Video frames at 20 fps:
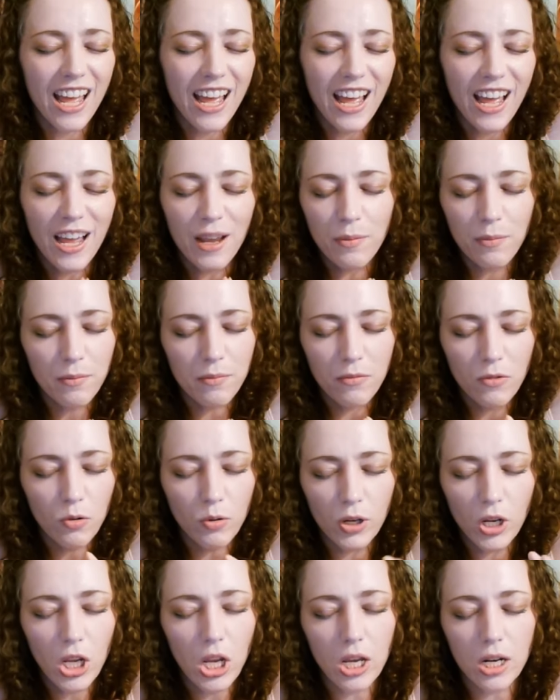I'm
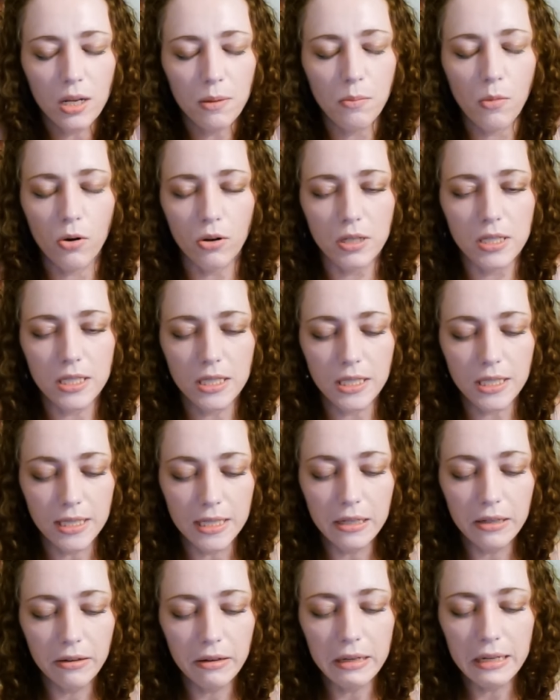working on a more
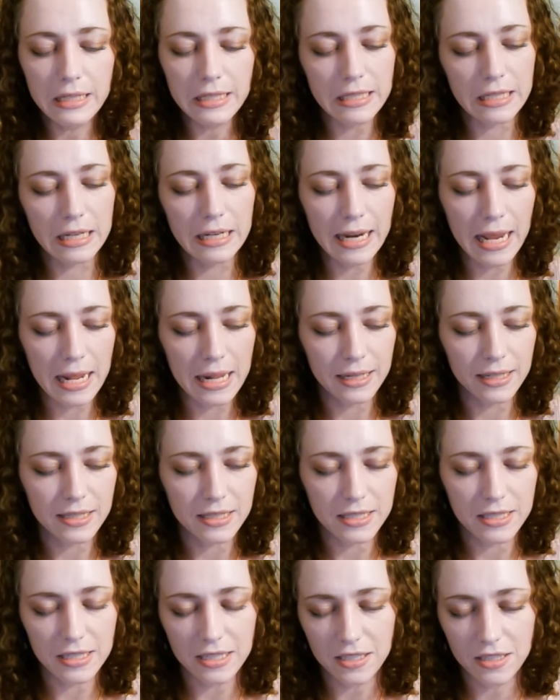serious
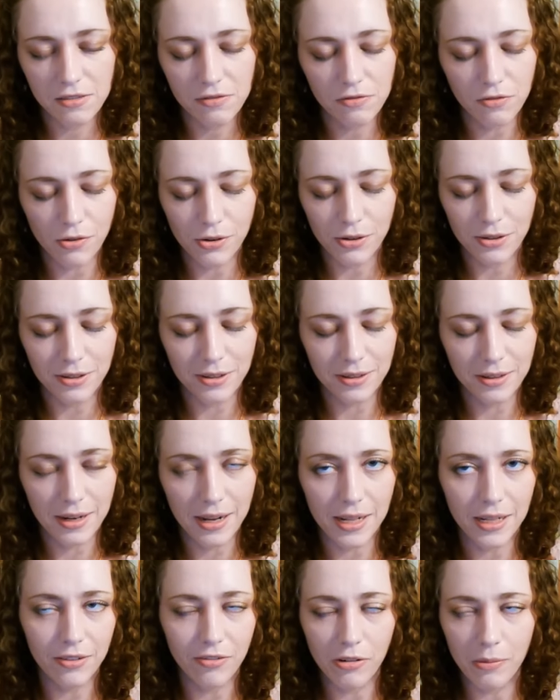analysis for
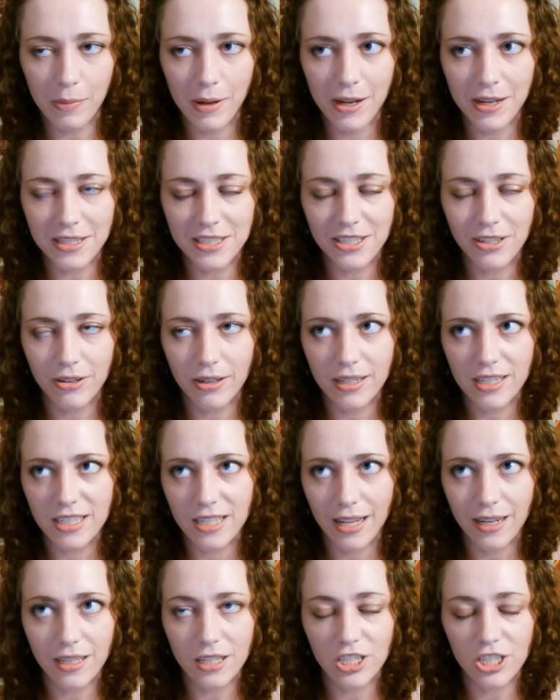Helluva Boss, so I
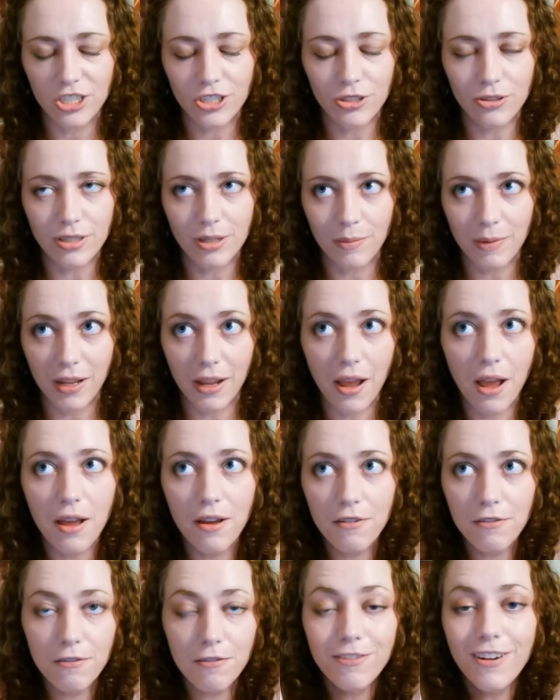decided to just do something
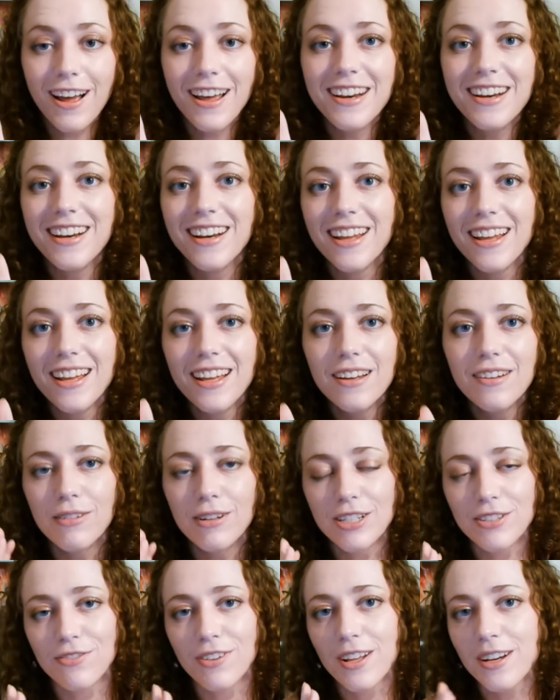fun.
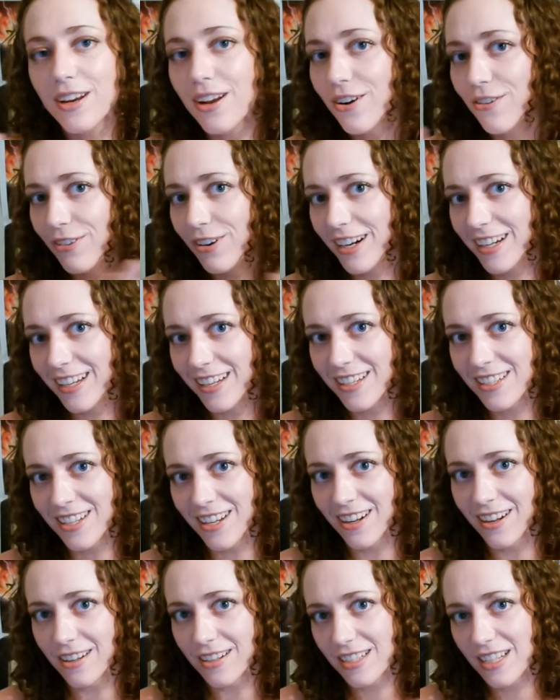What's fun? Ranking
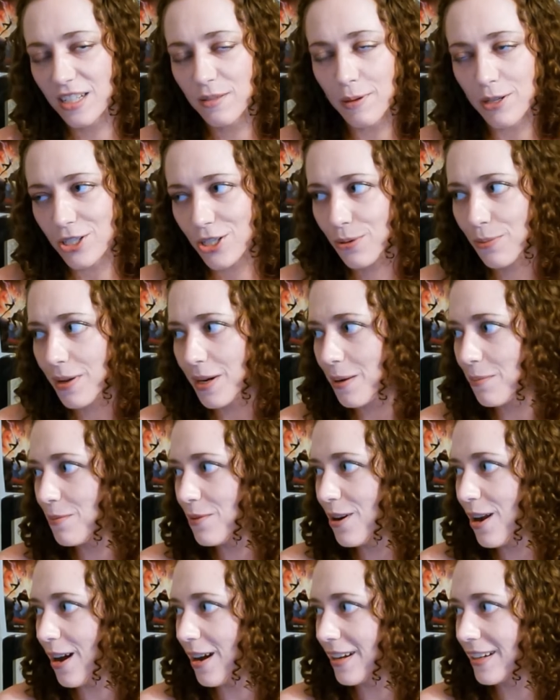songs, especially when I'm
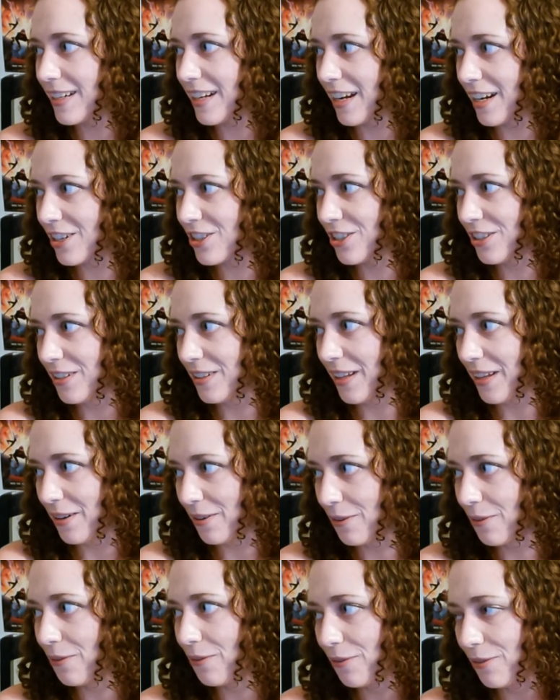not actually, like,
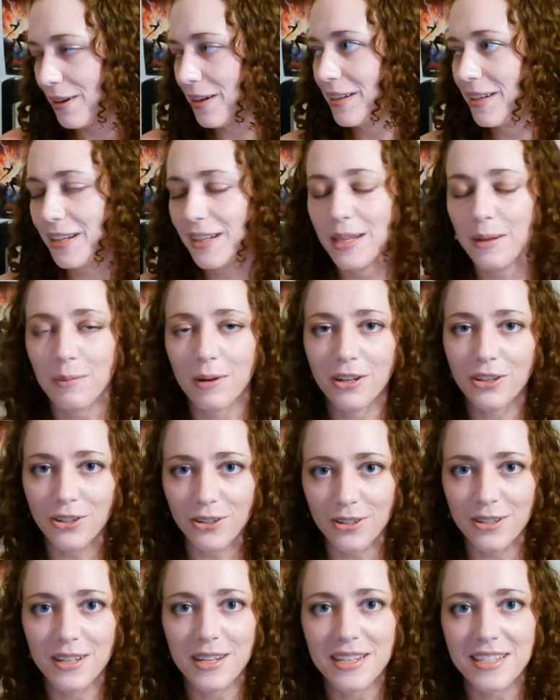ranking them on
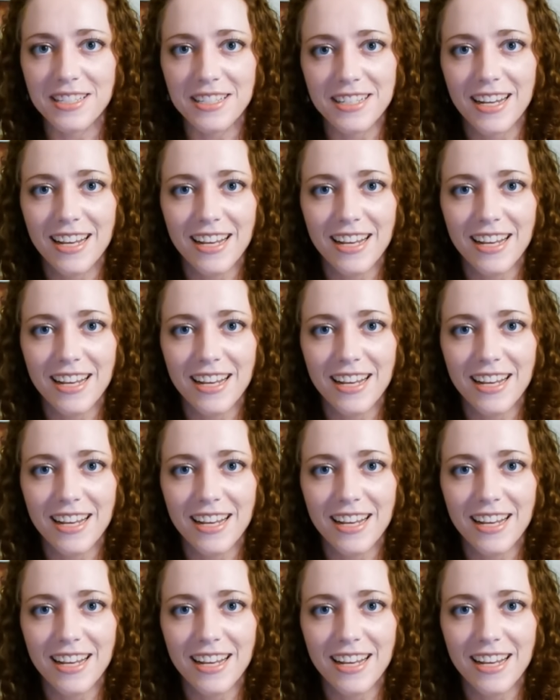goodness.